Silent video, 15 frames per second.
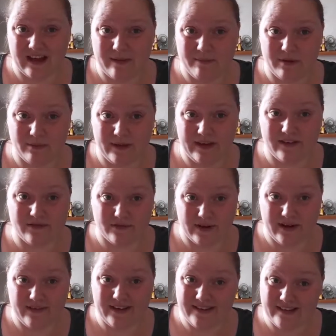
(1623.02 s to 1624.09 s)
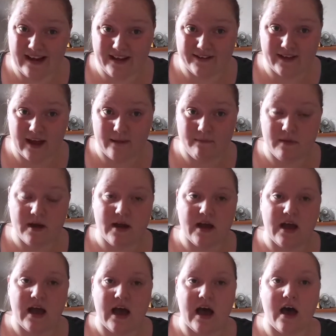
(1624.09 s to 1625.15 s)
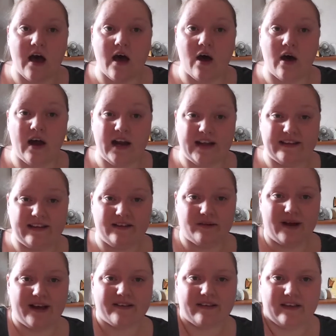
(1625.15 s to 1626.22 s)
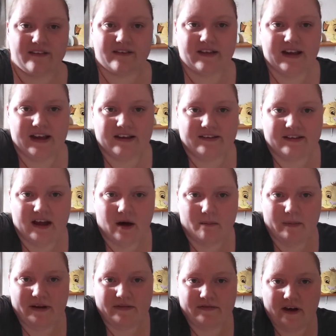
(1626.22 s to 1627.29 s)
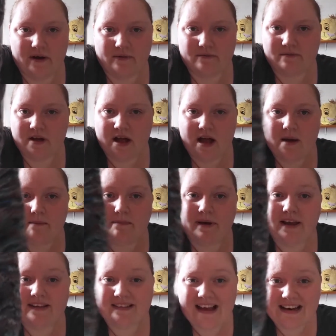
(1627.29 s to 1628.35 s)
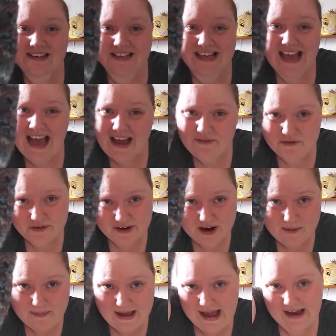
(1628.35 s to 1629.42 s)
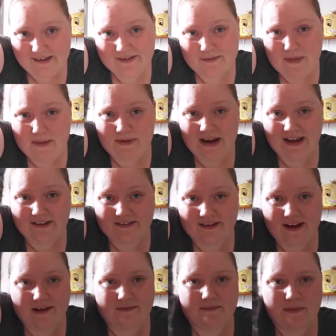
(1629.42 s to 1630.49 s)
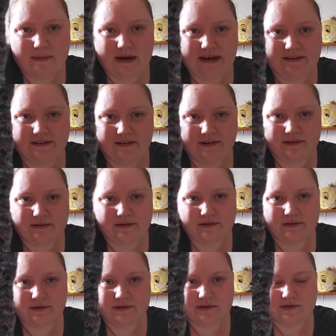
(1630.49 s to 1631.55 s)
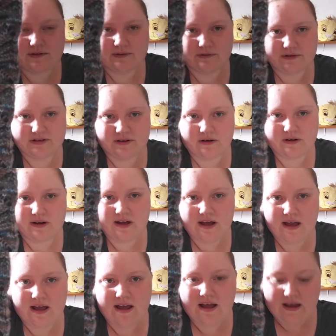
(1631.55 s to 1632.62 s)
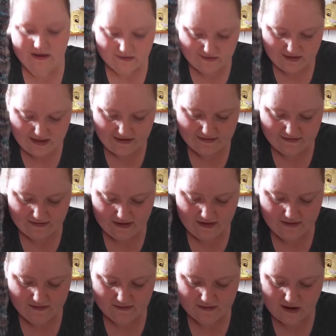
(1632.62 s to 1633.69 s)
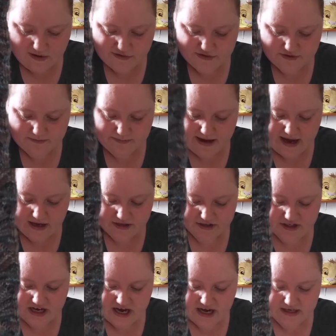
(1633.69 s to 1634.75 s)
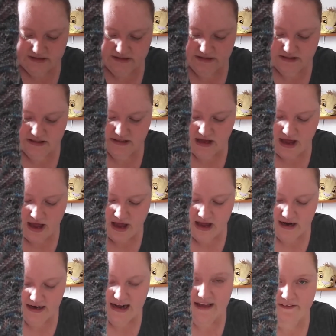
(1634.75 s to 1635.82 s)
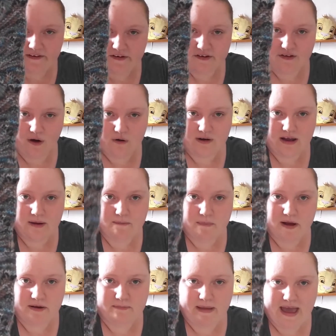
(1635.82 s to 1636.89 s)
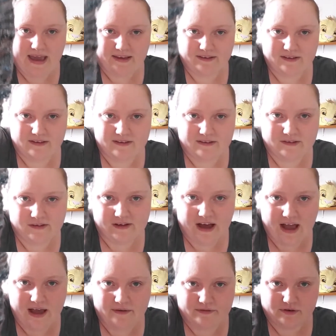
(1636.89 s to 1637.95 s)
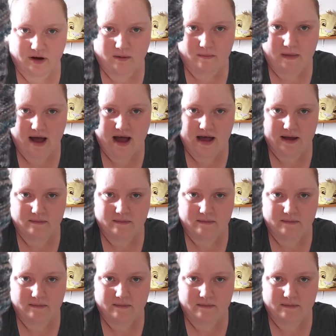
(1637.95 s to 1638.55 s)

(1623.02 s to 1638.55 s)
a couple of weeks free of internet time. And I tend to access the internet on my phone. But it's actually after I got back. So maybe next year I'll do Tour de Sock. So this is Ocean Parks Yarns classic sock in Mud Bay. So this is a dyer from